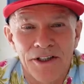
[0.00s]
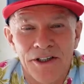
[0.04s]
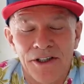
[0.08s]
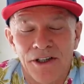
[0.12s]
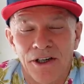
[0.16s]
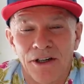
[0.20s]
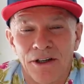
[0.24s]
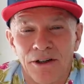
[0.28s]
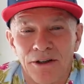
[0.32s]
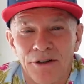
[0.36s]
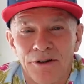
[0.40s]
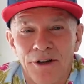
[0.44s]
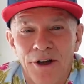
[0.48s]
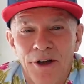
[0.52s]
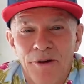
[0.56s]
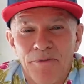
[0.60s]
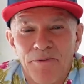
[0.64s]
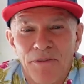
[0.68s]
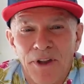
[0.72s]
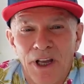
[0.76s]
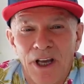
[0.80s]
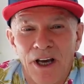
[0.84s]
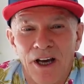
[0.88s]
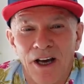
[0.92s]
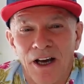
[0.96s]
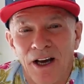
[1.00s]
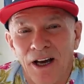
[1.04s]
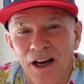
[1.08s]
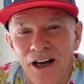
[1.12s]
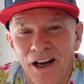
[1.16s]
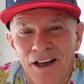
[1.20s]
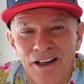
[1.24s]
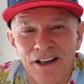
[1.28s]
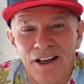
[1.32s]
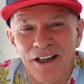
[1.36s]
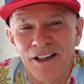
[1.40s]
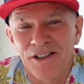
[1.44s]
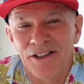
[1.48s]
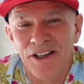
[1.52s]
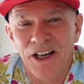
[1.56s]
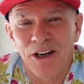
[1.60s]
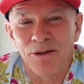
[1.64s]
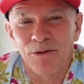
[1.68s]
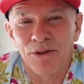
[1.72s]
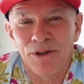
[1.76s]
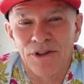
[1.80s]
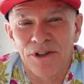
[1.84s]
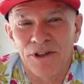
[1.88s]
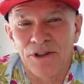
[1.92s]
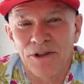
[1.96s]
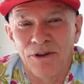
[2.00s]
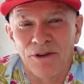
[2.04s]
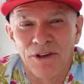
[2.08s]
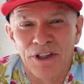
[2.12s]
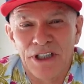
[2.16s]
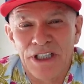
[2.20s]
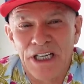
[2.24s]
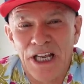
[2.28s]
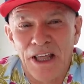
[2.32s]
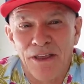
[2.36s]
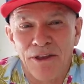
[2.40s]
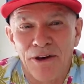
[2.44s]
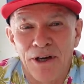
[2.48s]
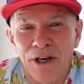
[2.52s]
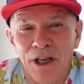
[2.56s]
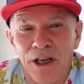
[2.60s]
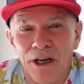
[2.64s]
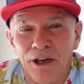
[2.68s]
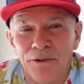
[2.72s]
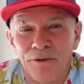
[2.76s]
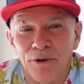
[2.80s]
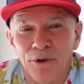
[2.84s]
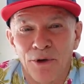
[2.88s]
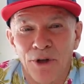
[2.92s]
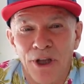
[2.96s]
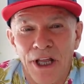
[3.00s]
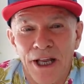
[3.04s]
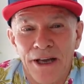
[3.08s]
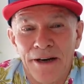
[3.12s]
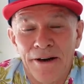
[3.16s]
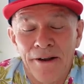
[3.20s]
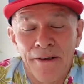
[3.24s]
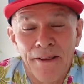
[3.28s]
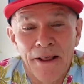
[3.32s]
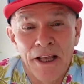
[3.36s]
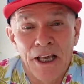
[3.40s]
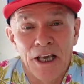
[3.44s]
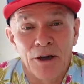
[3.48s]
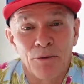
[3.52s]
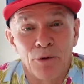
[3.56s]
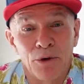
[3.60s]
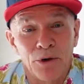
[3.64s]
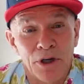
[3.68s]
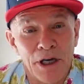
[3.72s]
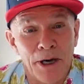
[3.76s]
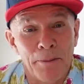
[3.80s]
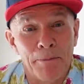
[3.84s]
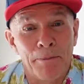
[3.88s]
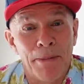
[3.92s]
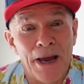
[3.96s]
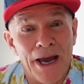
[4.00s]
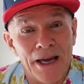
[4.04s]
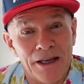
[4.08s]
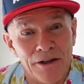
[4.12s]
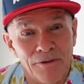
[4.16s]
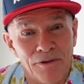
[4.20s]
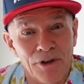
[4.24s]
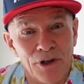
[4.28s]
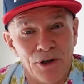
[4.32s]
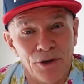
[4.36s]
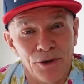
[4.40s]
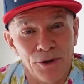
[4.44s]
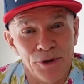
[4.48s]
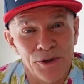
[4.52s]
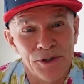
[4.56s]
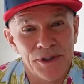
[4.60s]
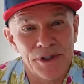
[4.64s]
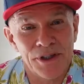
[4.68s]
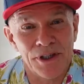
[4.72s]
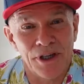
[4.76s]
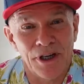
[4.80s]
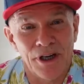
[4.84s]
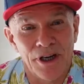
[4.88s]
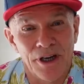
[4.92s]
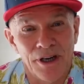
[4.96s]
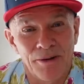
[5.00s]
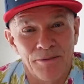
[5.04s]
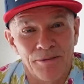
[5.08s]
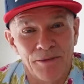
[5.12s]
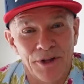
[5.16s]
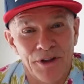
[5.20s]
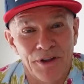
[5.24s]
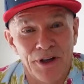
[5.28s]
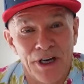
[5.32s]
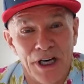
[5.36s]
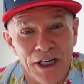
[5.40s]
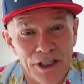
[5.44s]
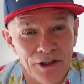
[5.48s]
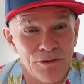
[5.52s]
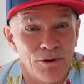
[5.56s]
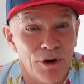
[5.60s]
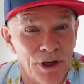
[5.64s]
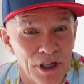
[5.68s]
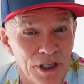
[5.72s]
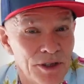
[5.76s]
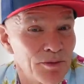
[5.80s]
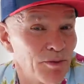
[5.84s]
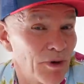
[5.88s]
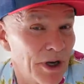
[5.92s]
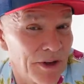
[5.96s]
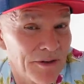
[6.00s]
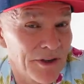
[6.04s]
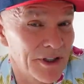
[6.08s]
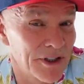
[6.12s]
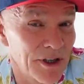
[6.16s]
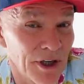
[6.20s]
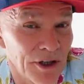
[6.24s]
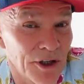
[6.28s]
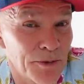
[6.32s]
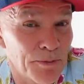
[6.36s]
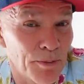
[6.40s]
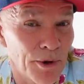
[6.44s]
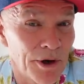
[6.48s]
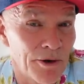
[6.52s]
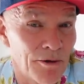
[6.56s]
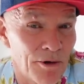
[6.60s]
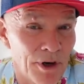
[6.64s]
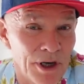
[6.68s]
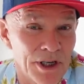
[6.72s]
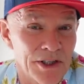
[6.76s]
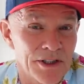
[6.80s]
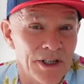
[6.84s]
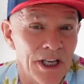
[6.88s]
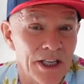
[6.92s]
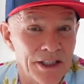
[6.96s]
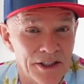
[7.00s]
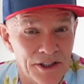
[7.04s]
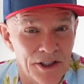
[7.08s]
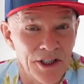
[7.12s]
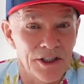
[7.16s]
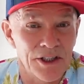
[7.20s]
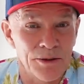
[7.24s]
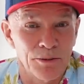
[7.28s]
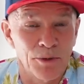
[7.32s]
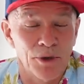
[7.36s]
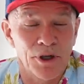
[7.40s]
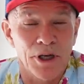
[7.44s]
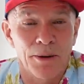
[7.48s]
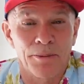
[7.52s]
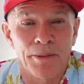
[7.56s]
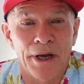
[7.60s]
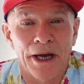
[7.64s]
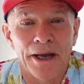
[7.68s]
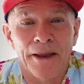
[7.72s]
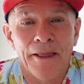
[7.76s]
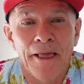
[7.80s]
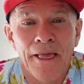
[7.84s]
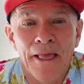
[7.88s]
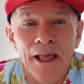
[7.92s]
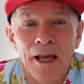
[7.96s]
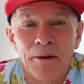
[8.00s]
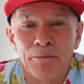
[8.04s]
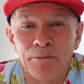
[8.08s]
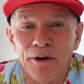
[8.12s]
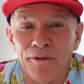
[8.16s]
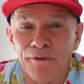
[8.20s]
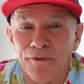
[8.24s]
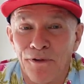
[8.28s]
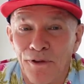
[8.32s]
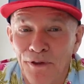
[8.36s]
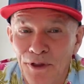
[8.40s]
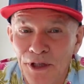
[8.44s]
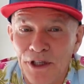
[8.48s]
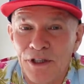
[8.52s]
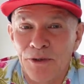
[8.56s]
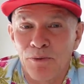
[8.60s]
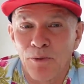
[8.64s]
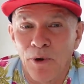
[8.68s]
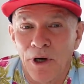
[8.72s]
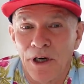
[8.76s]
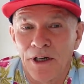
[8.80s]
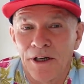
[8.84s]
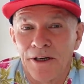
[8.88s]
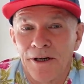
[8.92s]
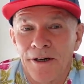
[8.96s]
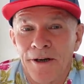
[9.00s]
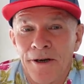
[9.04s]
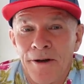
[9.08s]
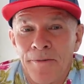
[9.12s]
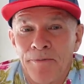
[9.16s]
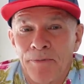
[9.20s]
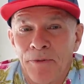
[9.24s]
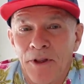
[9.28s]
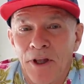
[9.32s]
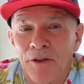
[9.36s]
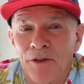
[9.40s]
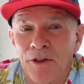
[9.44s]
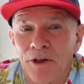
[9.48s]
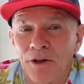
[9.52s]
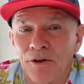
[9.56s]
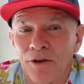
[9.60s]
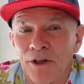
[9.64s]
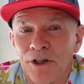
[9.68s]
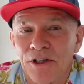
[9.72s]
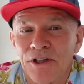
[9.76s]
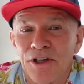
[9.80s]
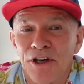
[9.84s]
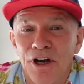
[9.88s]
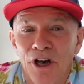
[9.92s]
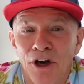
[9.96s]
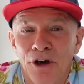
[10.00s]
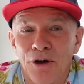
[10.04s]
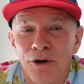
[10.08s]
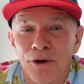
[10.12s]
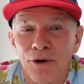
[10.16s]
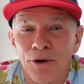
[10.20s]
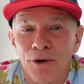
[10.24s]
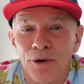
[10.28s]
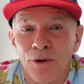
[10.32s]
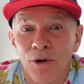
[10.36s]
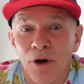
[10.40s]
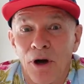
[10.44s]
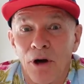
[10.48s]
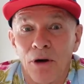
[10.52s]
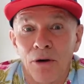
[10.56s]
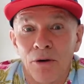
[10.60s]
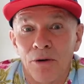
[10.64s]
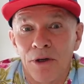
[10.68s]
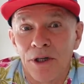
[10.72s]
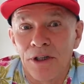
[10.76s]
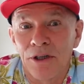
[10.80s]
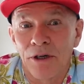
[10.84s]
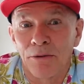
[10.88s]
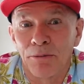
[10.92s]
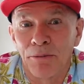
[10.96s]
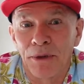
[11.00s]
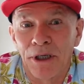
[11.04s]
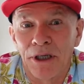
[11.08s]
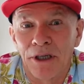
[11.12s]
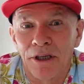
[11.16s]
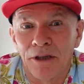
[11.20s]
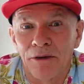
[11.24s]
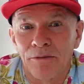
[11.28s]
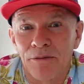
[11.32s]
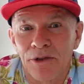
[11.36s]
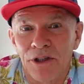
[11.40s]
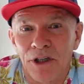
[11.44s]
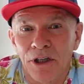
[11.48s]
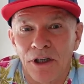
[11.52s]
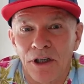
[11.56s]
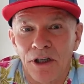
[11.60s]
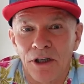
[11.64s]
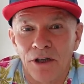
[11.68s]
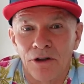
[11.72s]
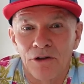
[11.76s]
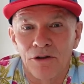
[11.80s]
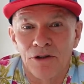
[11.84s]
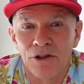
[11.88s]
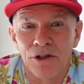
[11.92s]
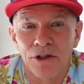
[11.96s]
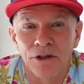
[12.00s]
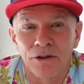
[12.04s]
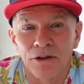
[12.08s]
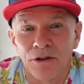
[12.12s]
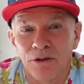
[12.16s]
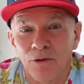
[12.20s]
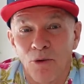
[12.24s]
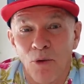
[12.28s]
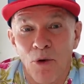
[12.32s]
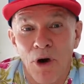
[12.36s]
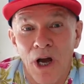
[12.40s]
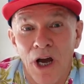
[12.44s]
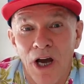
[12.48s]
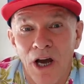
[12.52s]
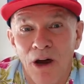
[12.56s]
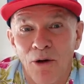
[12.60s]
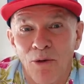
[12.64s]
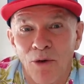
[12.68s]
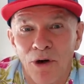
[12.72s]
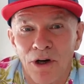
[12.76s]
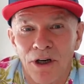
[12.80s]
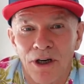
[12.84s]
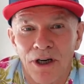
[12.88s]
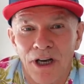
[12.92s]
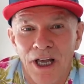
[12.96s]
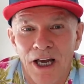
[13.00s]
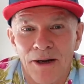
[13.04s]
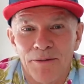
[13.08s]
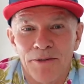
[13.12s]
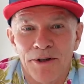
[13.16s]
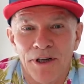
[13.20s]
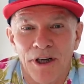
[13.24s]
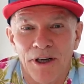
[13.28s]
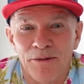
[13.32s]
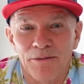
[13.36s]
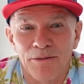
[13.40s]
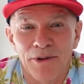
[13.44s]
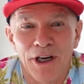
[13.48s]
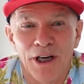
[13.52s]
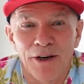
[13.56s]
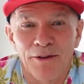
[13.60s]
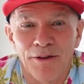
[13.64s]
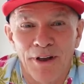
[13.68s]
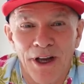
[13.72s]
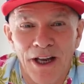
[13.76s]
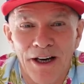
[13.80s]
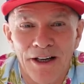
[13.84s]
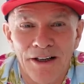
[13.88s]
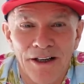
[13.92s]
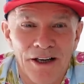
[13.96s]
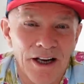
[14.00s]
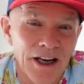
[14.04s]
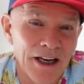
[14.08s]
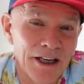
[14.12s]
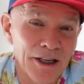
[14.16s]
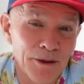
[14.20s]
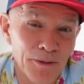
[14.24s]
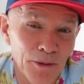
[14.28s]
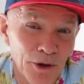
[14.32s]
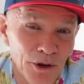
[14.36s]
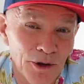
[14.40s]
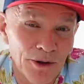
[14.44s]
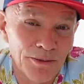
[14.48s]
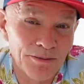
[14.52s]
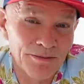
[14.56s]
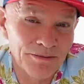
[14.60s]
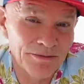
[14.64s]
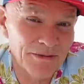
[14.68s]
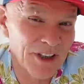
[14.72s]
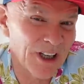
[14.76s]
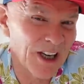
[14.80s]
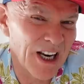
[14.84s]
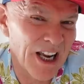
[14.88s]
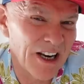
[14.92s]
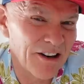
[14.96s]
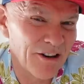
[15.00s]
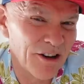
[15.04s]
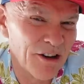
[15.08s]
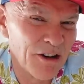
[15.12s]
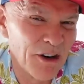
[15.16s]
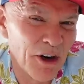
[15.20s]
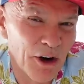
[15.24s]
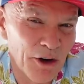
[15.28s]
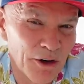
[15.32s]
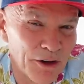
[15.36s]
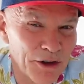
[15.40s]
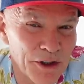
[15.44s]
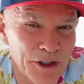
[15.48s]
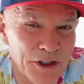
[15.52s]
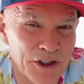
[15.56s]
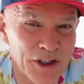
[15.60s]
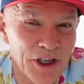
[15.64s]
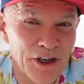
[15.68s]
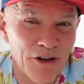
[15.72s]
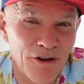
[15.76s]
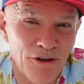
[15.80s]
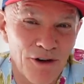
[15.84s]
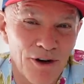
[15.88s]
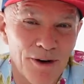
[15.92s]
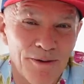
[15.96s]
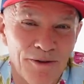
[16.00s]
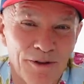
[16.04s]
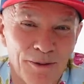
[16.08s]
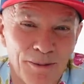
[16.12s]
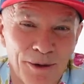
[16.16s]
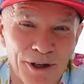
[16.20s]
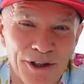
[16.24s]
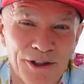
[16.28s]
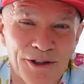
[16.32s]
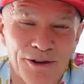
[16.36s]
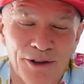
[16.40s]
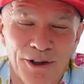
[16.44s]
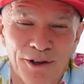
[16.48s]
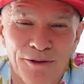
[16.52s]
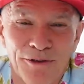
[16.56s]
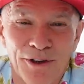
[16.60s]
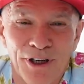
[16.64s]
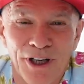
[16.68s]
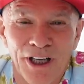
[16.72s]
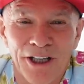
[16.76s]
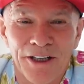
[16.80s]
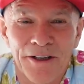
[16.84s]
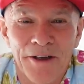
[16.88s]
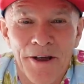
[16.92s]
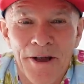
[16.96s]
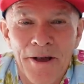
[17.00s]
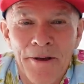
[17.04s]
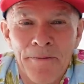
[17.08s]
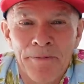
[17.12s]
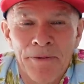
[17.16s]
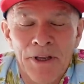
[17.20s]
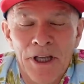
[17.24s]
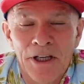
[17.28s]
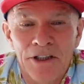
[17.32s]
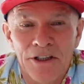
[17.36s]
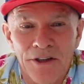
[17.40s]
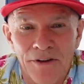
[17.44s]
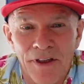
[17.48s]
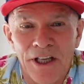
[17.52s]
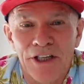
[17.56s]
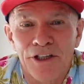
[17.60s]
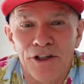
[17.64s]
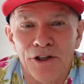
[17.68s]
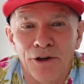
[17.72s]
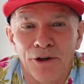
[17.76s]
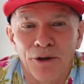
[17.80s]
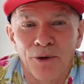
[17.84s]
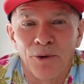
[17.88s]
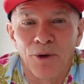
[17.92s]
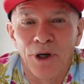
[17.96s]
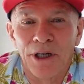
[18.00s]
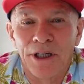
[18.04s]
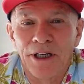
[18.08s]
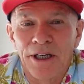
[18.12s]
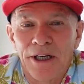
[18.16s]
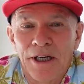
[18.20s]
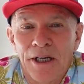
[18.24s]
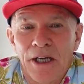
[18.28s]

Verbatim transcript: So uh, I guess that was the sort of death knell of all that. It will come back, of course, um, the next race where there's no sprint race, that system will come back. But for this one, there is no, oh, he's on mediums in Q2. Wow, what a lap time. None of that anymore. The Lando Norris syndrome from Austria, if you like. So that's gone away.